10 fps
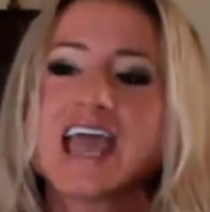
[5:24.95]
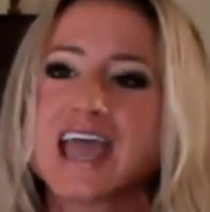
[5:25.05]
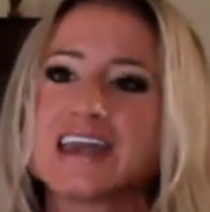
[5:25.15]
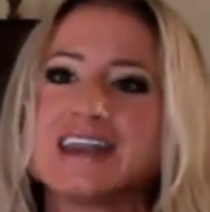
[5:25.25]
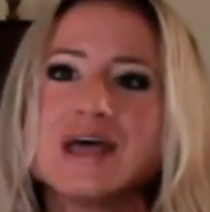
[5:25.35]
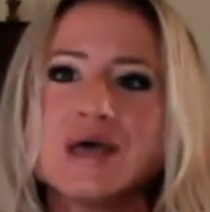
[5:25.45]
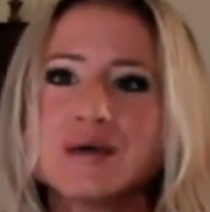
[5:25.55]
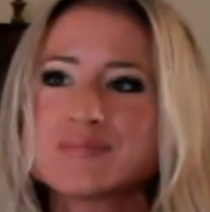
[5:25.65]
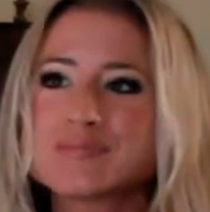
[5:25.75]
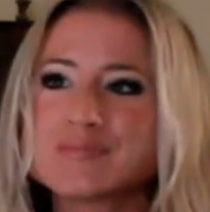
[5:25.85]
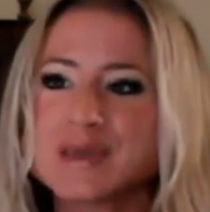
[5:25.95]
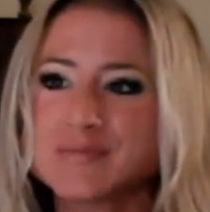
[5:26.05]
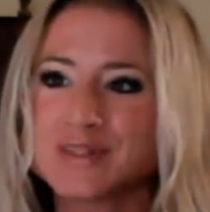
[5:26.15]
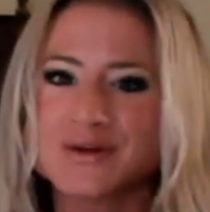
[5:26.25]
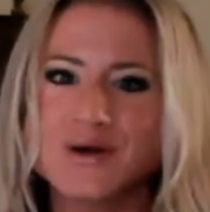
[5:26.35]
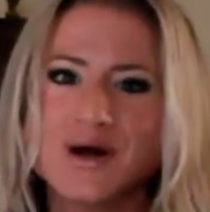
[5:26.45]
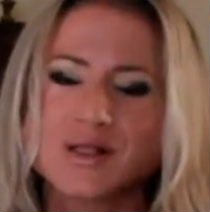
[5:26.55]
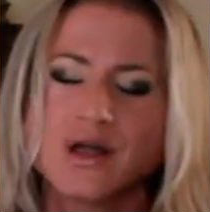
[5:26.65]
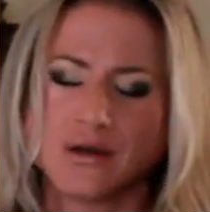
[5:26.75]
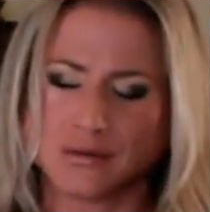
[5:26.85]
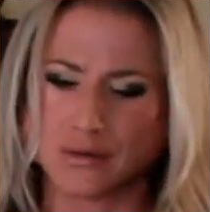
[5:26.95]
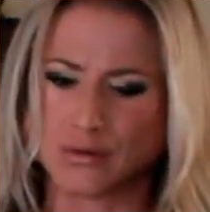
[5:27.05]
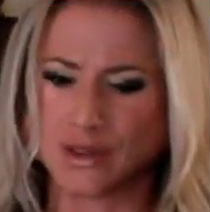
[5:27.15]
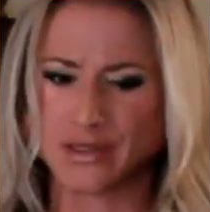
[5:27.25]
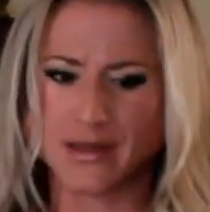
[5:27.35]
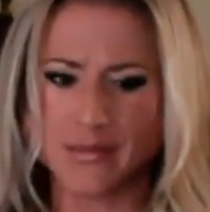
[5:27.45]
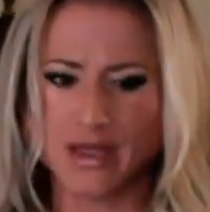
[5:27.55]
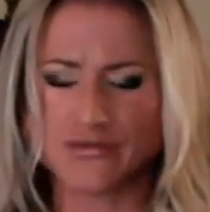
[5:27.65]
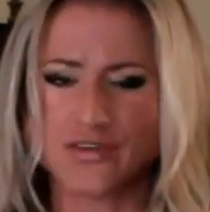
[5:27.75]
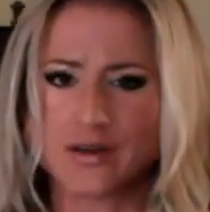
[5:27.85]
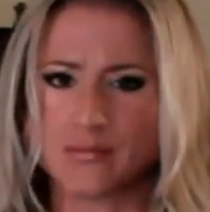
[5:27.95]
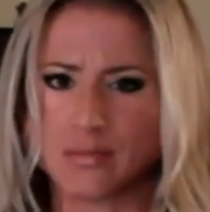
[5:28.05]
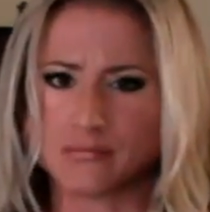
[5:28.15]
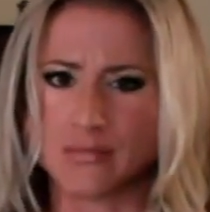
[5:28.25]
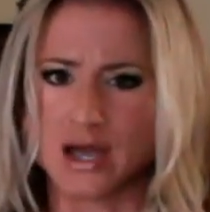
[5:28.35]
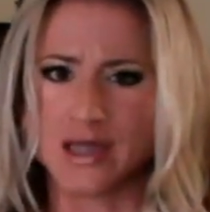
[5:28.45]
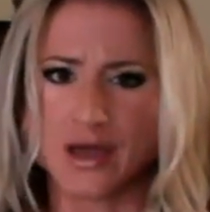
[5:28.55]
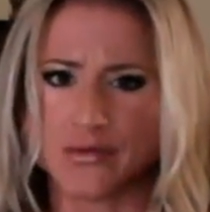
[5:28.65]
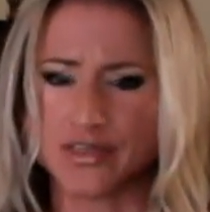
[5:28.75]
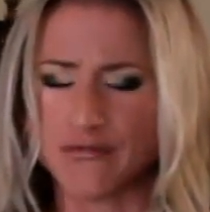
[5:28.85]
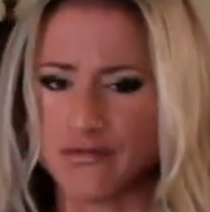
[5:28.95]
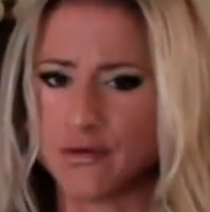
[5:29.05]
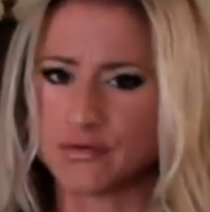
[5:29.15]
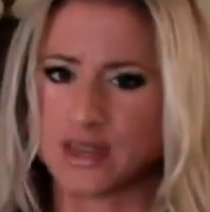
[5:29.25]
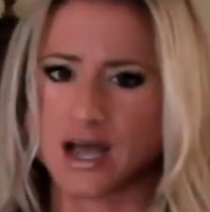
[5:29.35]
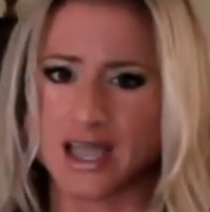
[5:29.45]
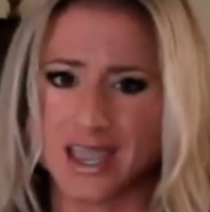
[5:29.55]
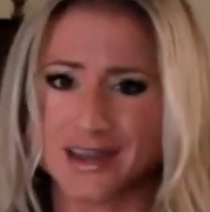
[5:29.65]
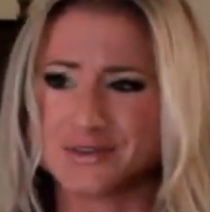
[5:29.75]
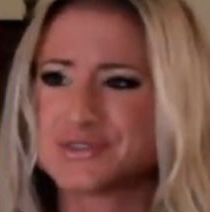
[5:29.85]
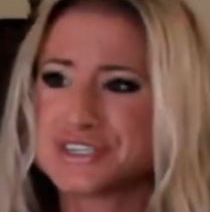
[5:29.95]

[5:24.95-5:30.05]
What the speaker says: and people are all, oh, they make fun of my healthy food that I eat.